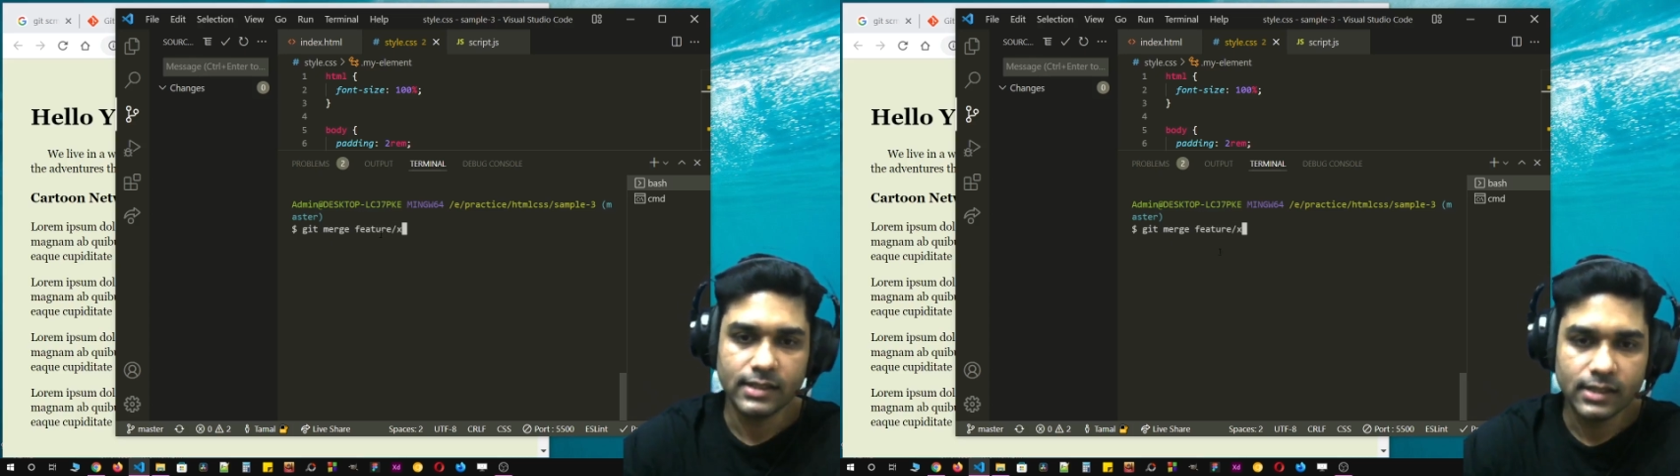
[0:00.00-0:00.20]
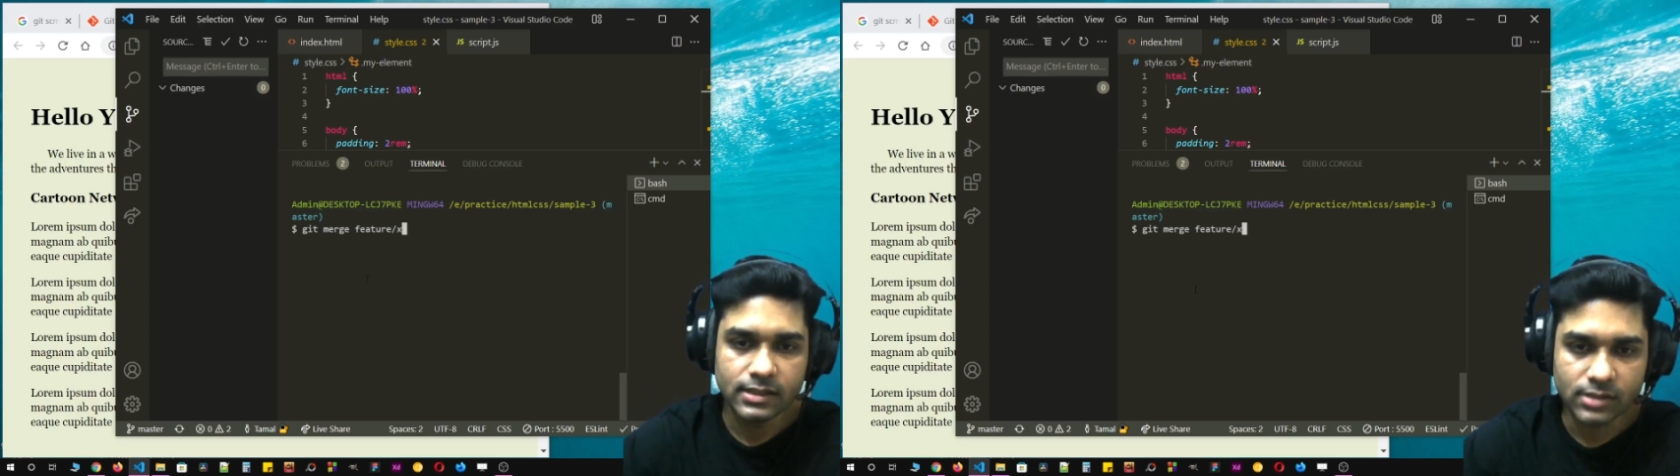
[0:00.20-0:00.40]

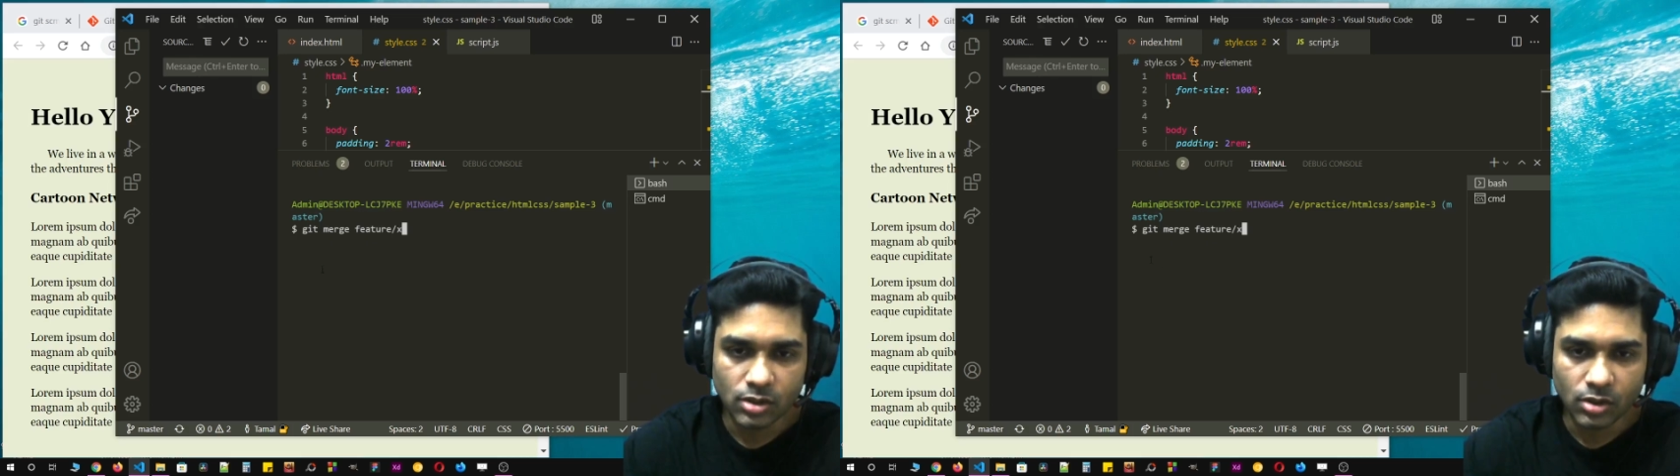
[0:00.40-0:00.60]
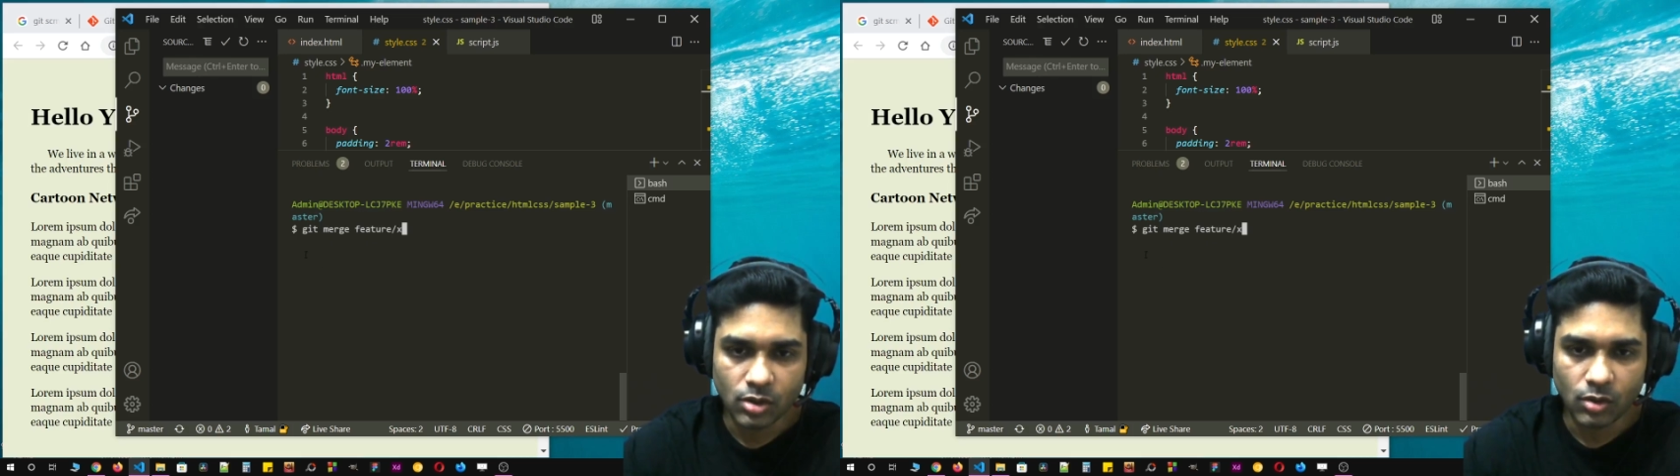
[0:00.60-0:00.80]

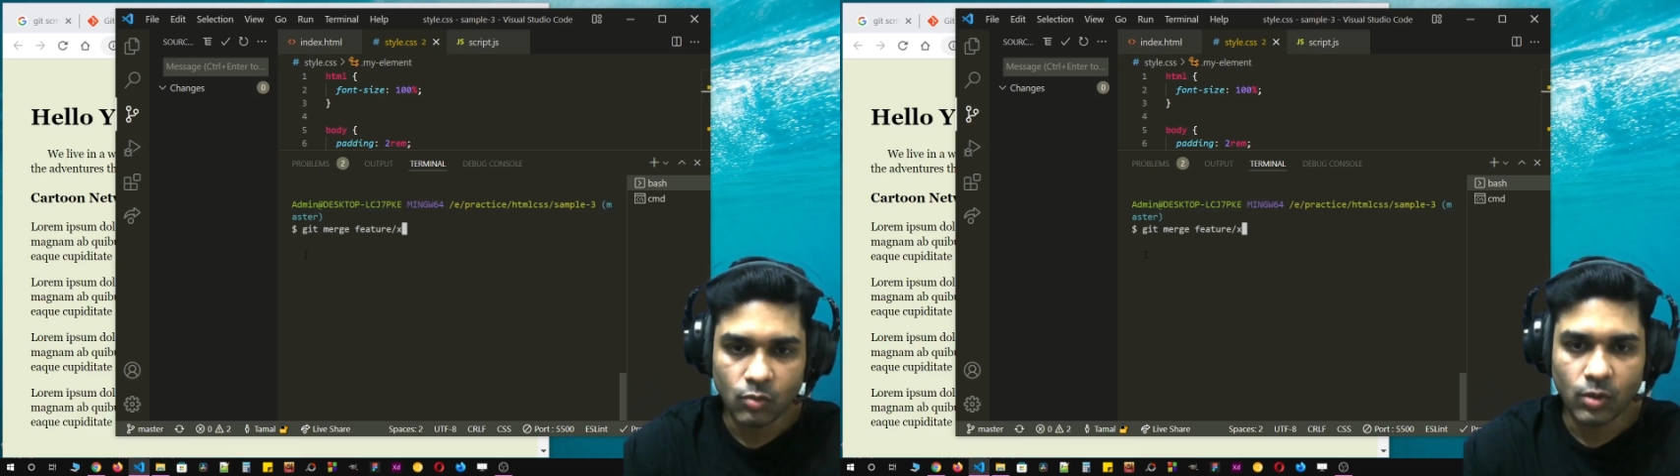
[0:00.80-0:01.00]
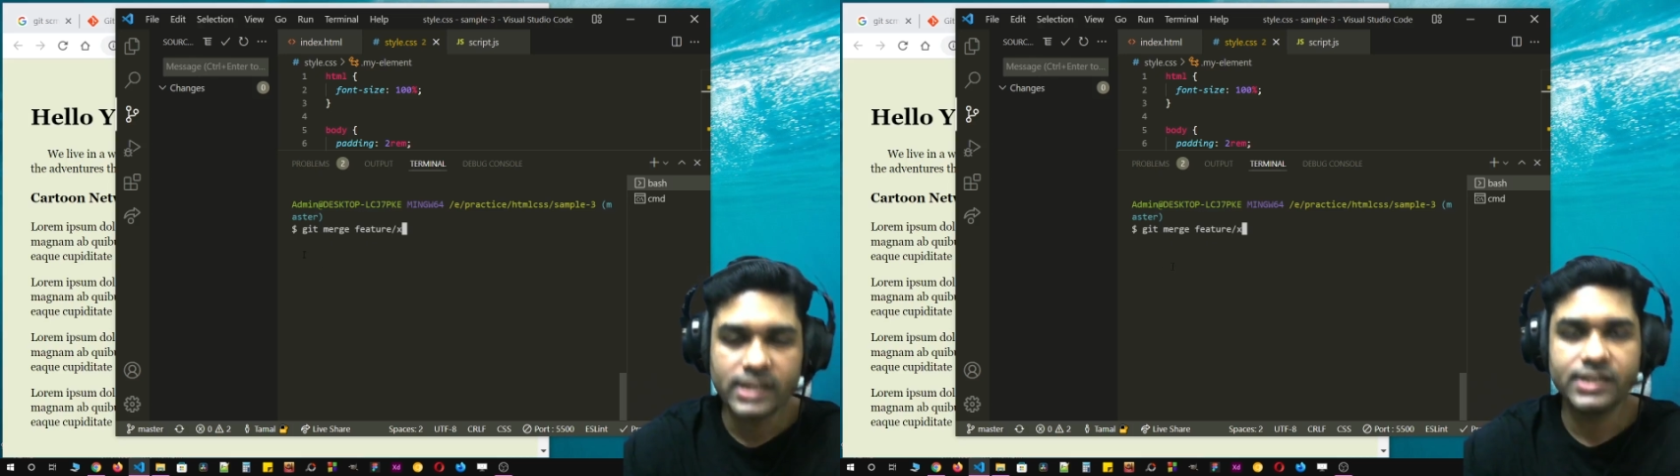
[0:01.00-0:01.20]
so
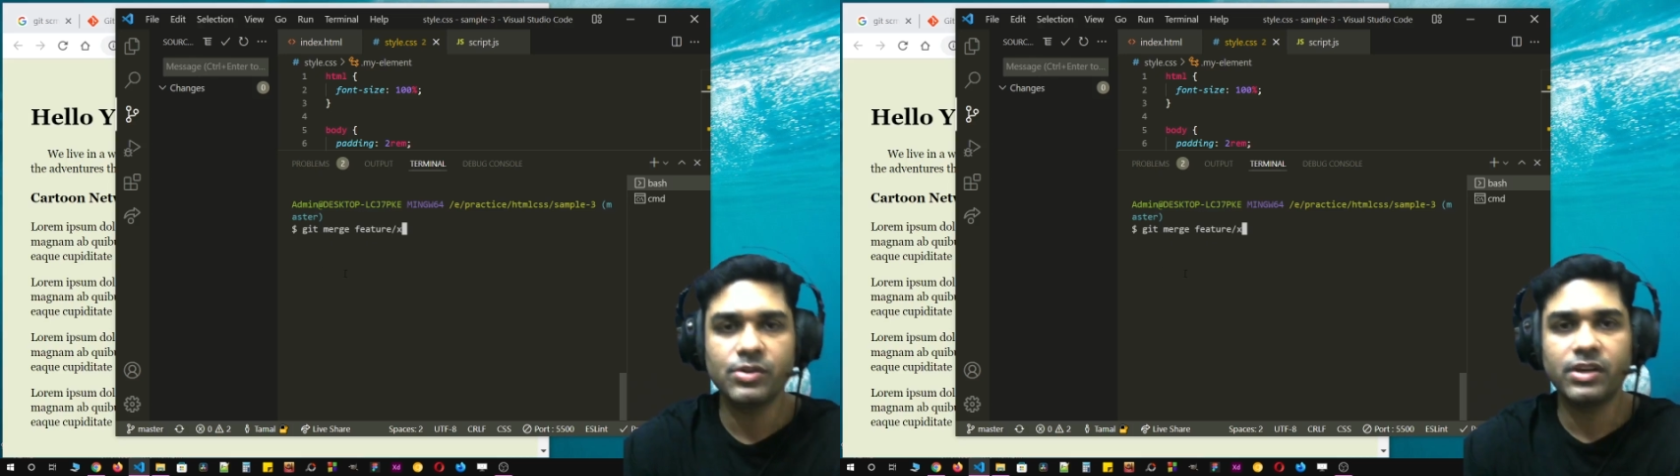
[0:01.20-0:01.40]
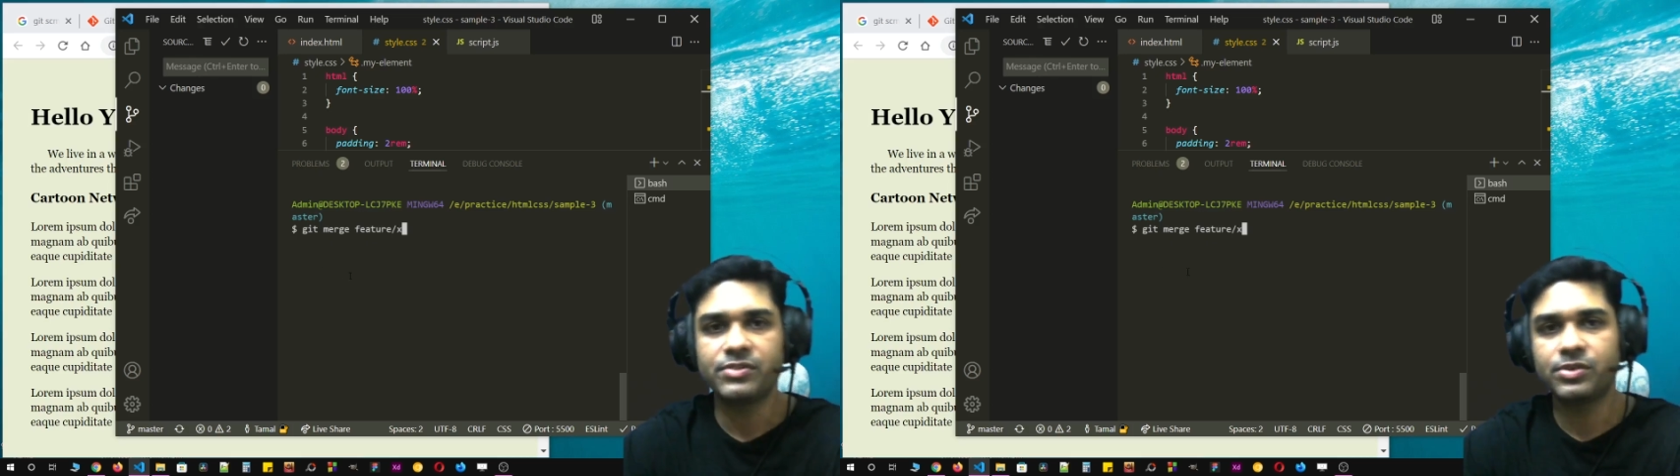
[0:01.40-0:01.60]
what you
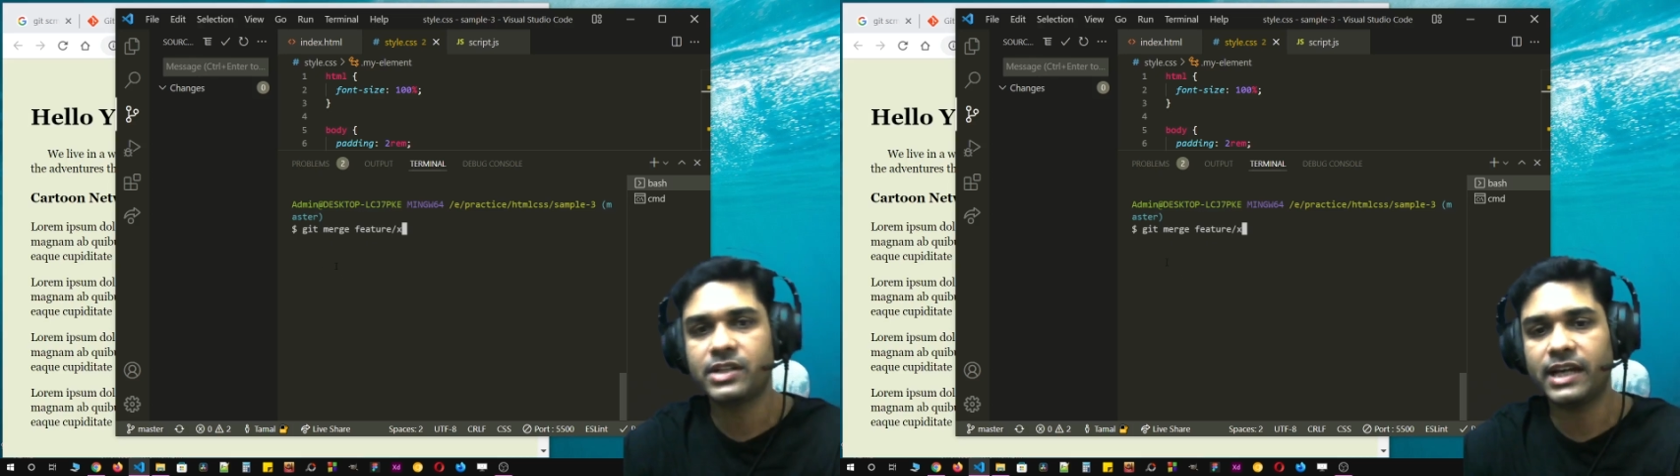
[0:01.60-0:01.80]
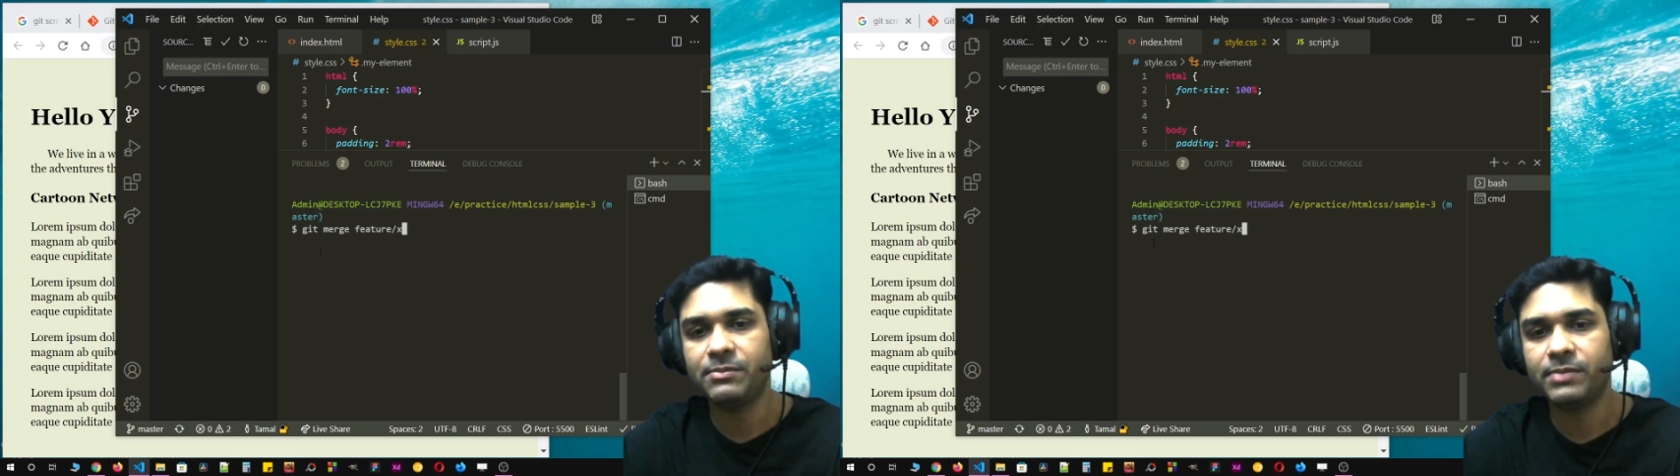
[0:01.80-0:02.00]
have to
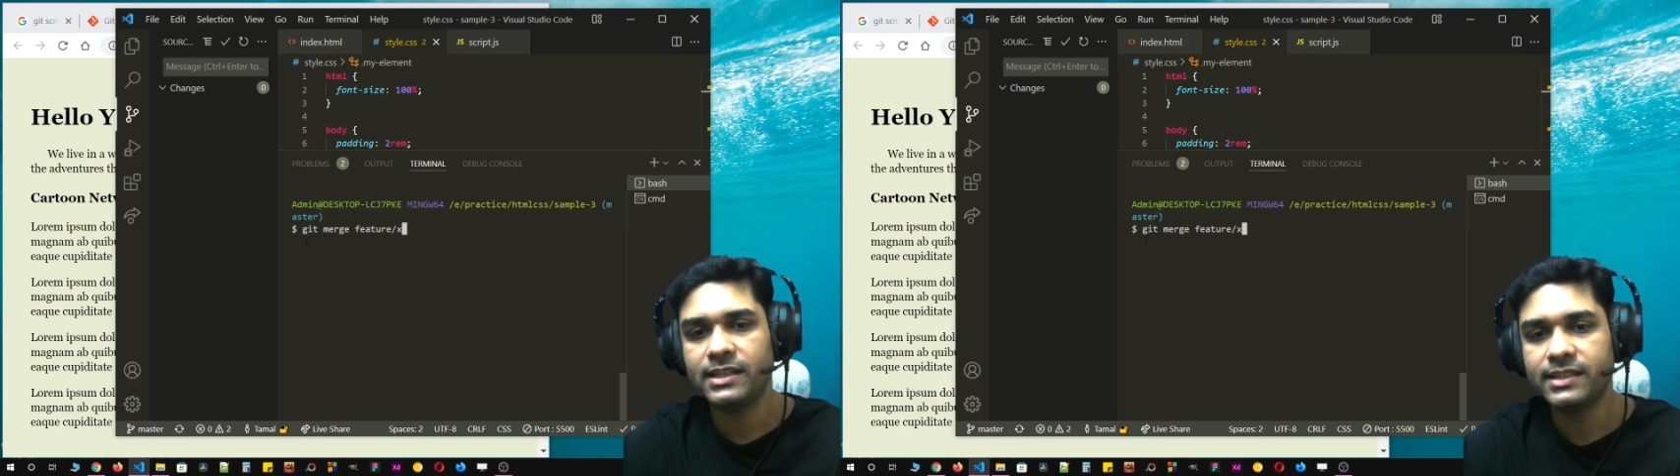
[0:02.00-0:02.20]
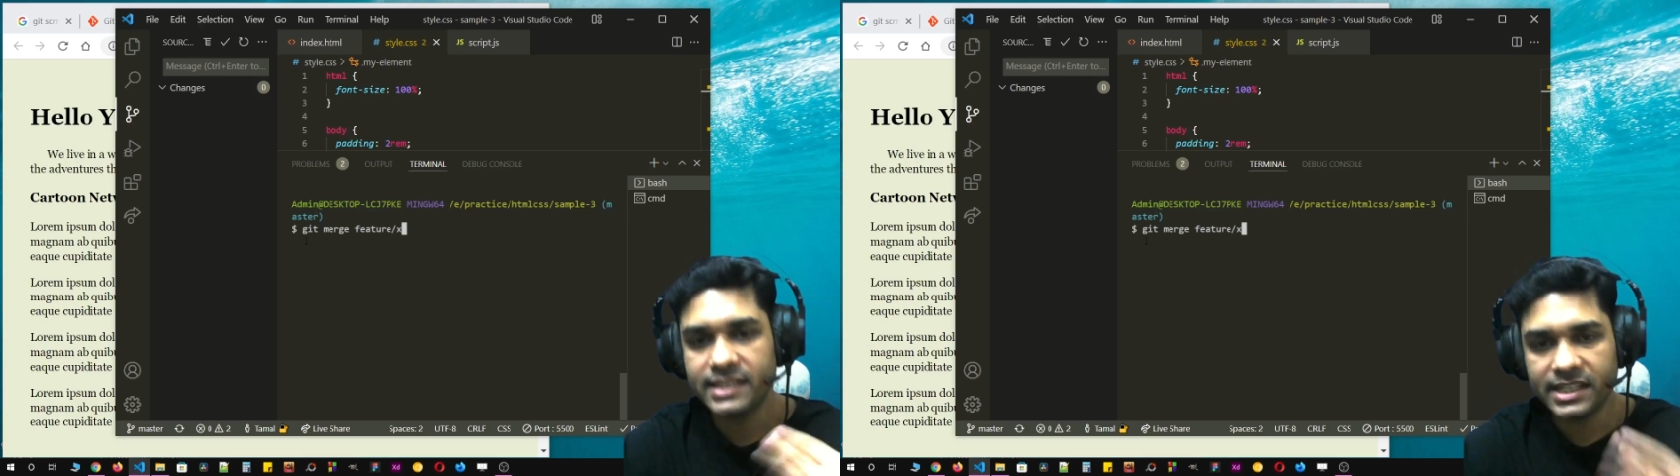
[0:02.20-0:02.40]
type
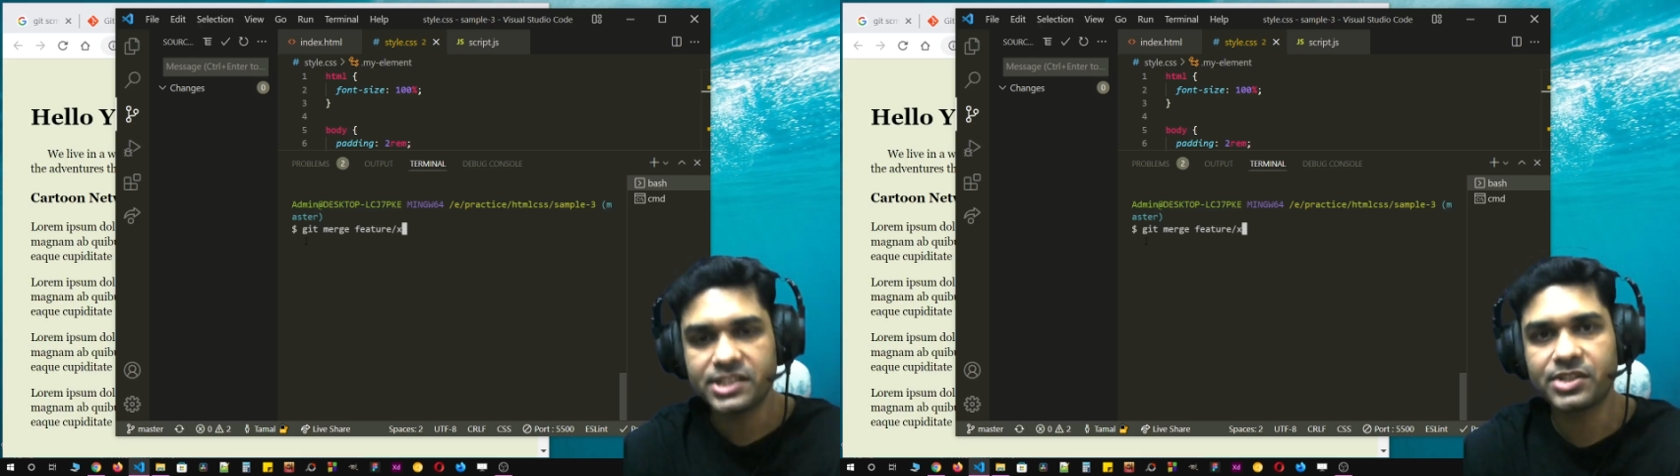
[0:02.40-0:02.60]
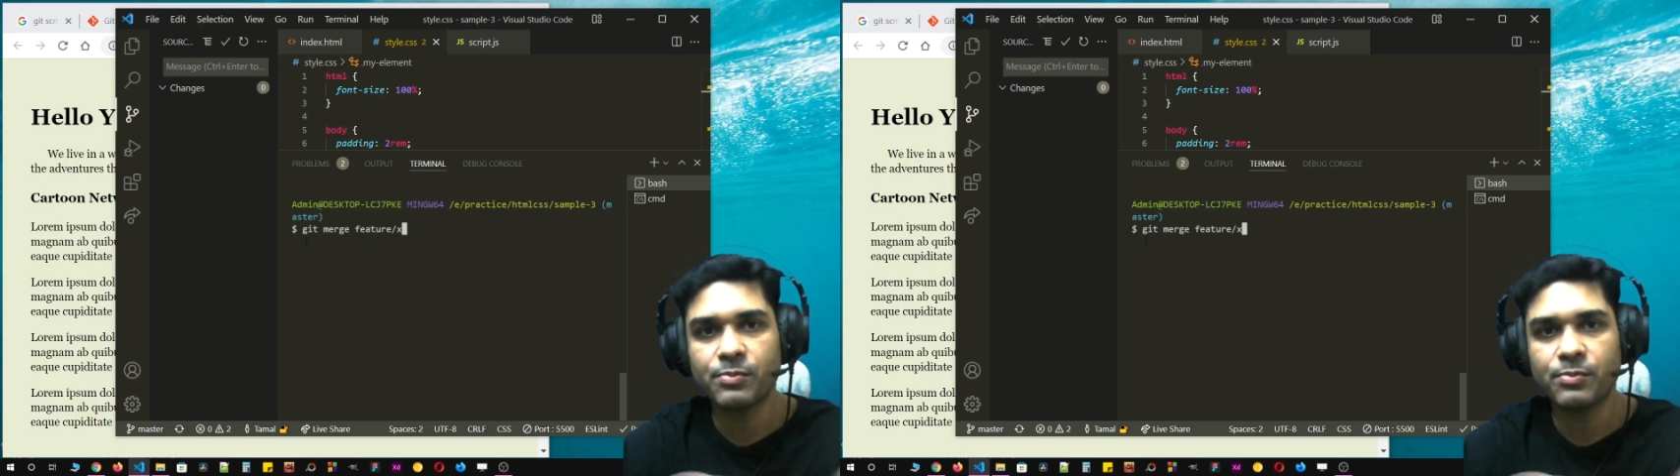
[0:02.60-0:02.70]
in git